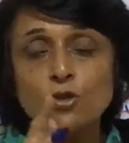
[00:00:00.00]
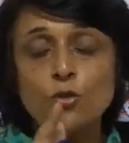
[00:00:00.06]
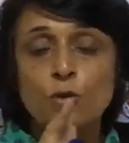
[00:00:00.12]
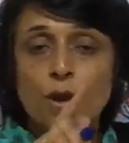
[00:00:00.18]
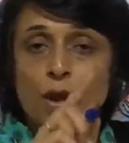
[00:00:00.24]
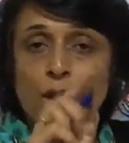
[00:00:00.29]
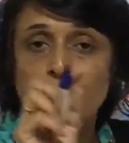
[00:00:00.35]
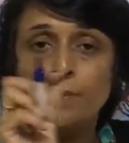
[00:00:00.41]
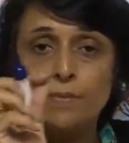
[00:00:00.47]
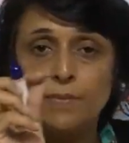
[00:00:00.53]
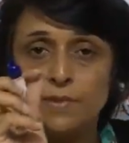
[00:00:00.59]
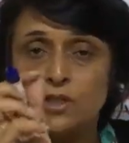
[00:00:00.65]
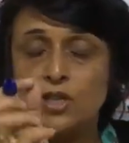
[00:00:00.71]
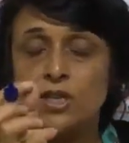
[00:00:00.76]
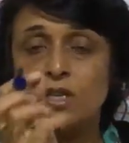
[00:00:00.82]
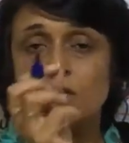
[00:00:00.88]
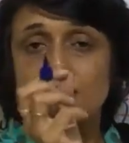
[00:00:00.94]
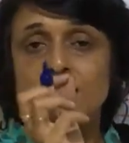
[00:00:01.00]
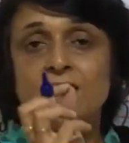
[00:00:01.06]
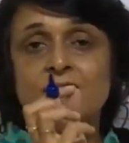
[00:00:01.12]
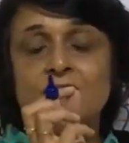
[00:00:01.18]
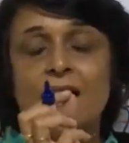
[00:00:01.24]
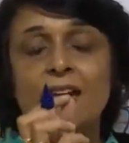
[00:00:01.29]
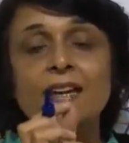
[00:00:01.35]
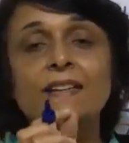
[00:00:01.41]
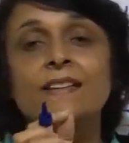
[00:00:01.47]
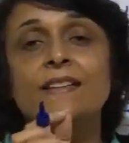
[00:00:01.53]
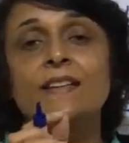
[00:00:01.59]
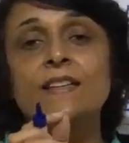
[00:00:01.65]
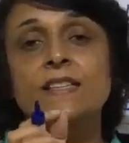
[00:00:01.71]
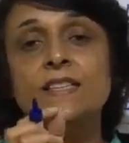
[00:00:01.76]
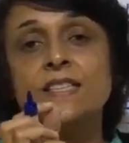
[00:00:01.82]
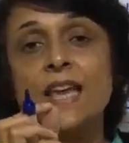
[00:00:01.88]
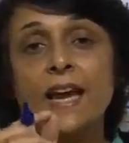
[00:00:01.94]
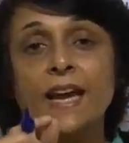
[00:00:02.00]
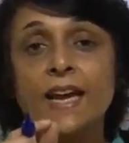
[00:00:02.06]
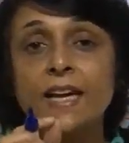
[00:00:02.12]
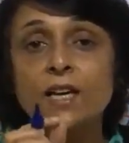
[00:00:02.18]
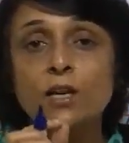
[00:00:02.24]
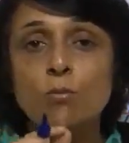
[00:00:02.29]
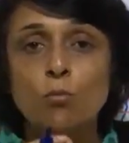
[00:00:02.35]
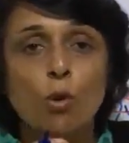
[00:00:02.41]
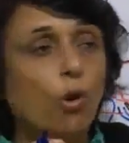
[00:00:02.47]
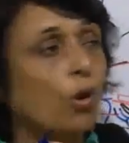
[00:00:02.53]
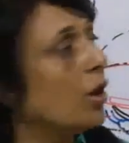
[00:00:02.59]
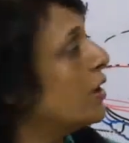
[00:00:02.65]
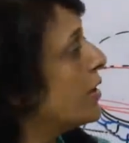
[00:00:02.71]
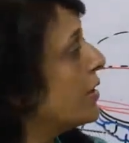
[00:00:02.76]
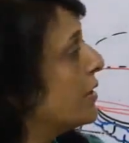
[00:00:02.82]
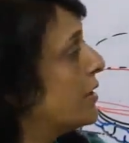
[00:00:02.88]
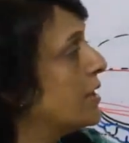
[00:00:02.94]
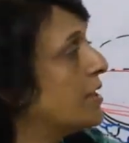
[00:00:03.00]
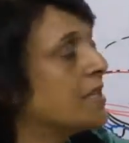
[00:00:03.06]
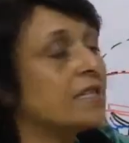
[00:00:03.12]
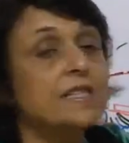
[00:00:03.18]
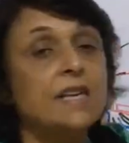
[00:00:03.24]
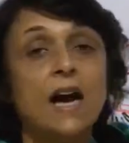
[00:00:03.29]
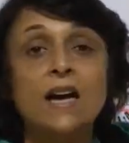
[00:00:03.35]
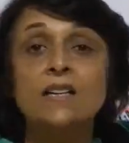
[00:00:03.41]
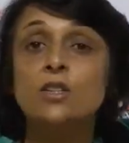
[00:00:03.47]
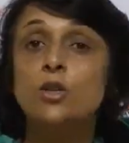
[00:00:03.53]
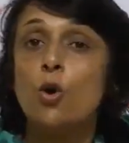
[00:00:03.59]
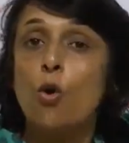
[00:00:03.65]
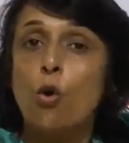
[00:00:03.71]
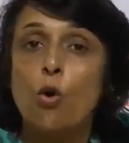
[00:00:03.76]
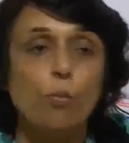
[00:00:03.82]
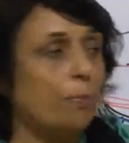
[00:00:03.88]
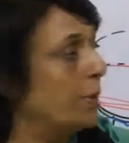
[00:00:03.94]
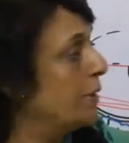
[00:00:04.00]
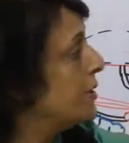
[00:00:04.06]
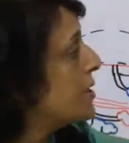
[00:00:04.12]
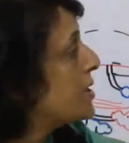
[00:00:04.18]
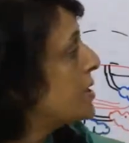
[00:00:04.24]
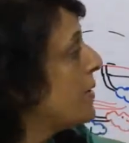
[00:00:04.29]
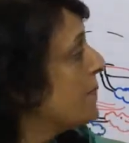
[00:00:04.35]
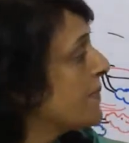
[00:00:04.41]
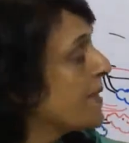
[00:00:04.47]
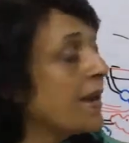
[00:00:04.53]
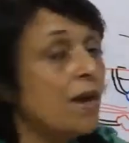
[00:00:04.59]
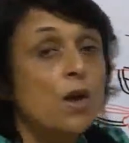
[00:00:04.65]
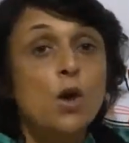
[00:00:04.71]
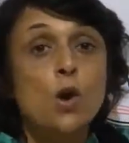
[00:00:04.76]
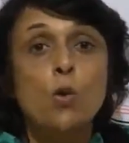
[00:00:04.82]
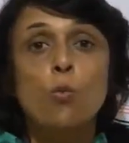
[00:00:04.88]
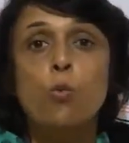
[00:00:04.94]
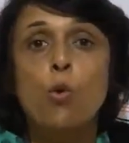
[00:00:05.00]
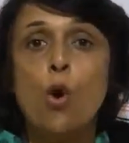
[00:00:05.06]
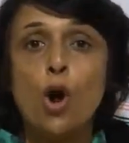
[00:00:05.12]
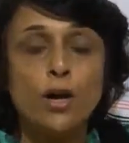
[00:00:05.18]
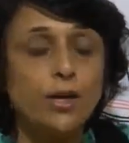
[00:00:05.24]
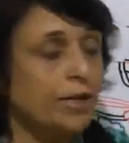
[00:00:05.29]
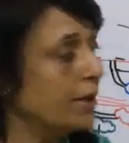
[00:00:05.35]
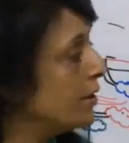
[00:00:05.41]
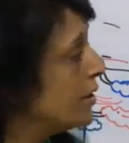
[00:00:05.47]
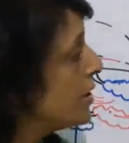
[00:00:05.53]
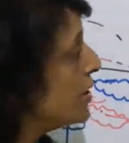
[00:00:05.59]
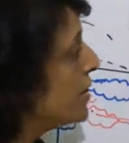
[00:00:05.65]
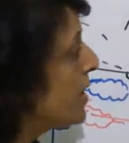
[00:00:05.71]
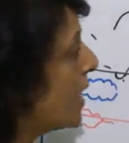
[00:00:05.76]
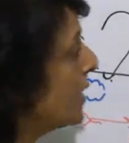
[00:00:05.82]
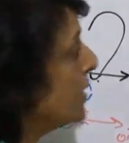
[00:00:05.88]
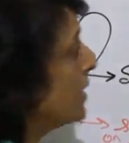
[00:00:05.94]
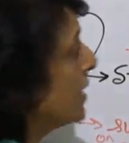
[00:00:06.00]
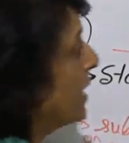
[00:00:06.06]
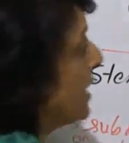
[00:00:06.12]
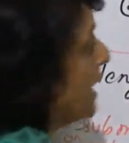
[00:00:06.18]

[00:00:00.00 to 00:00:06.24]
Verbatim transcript: so just inside the second molar, this duct opens. Wharton's duct,